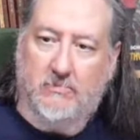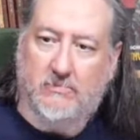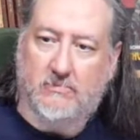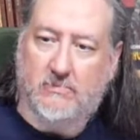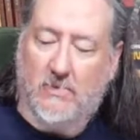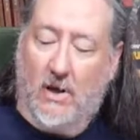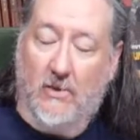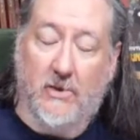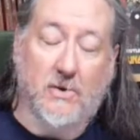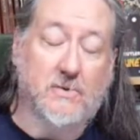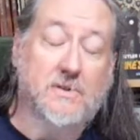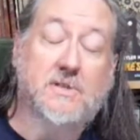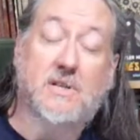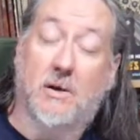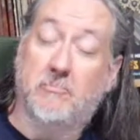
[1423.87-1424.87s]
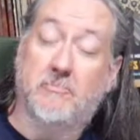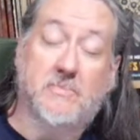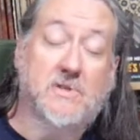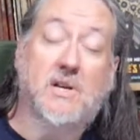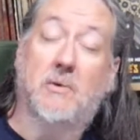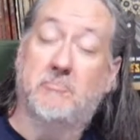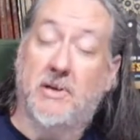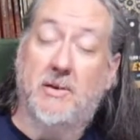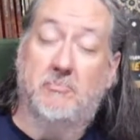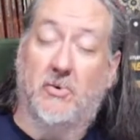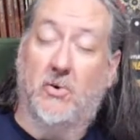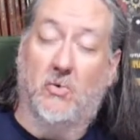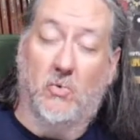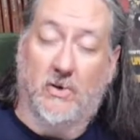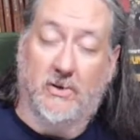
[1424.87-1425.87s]
Although some
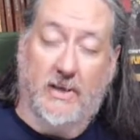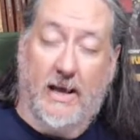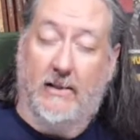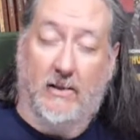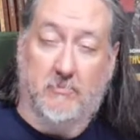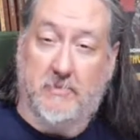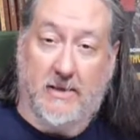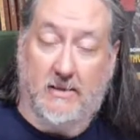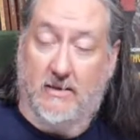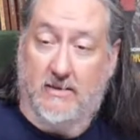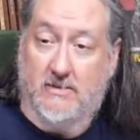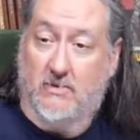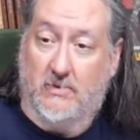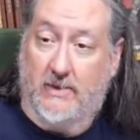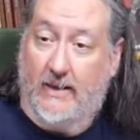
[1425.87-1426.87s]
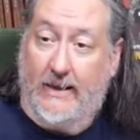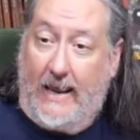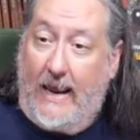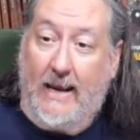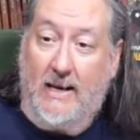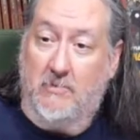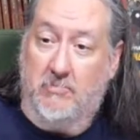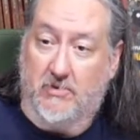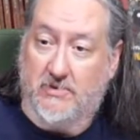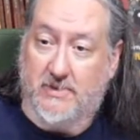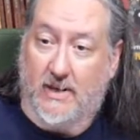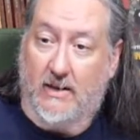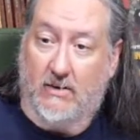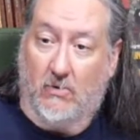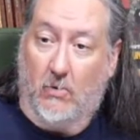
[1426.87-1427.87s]
people will yell at me that it's only like
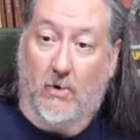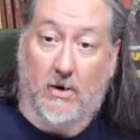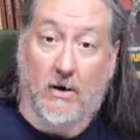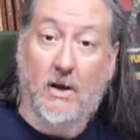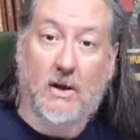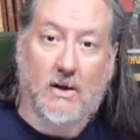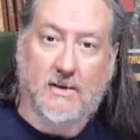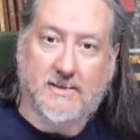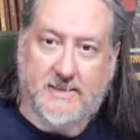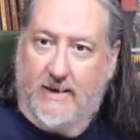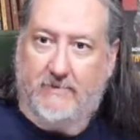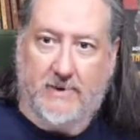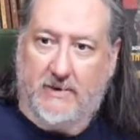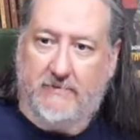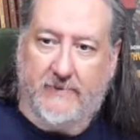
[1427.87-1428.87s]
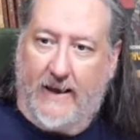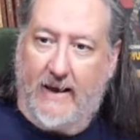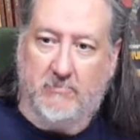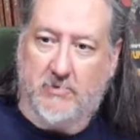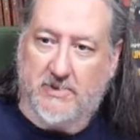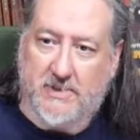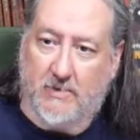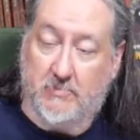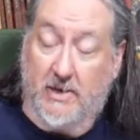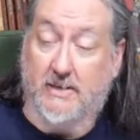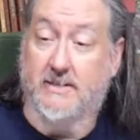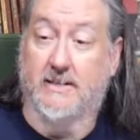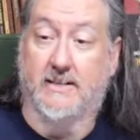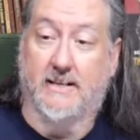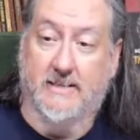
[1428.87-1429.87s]
80% or 75% because
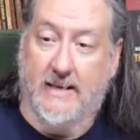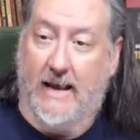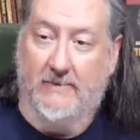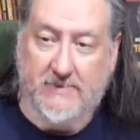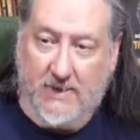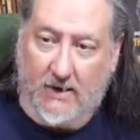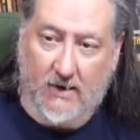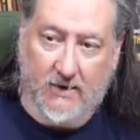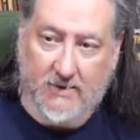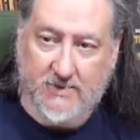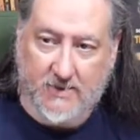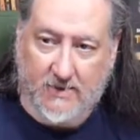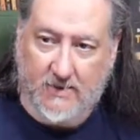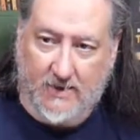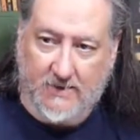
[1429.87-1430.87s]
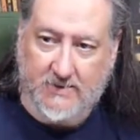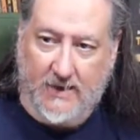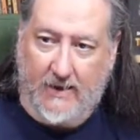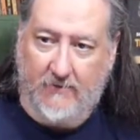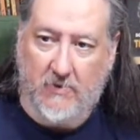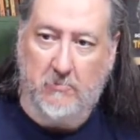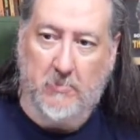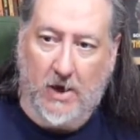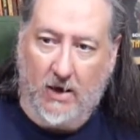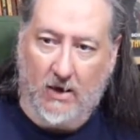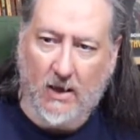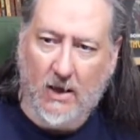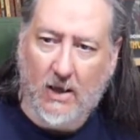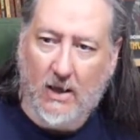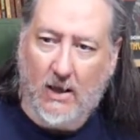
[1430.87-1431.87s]
it doesn't have psionics and it doesn't have the monk.
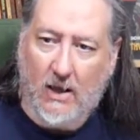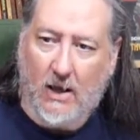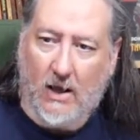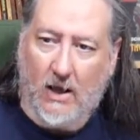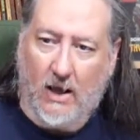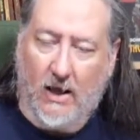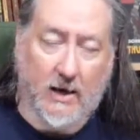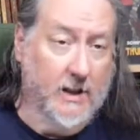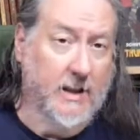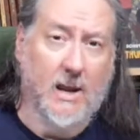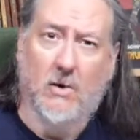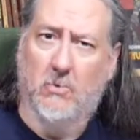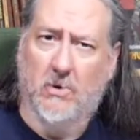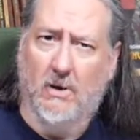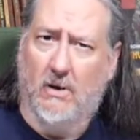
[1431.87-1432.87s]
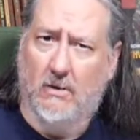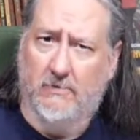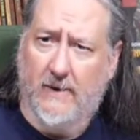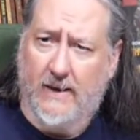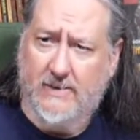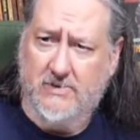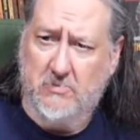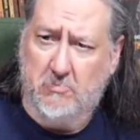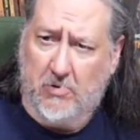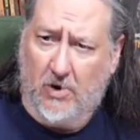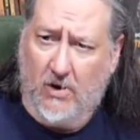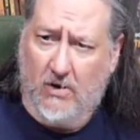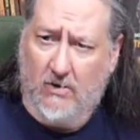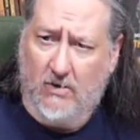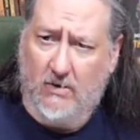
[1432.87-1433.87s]
And I can't recall if it has the
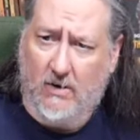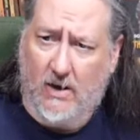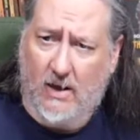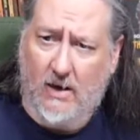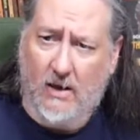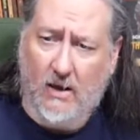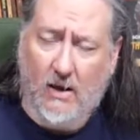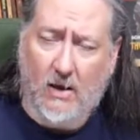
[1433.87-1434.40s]
bard or not.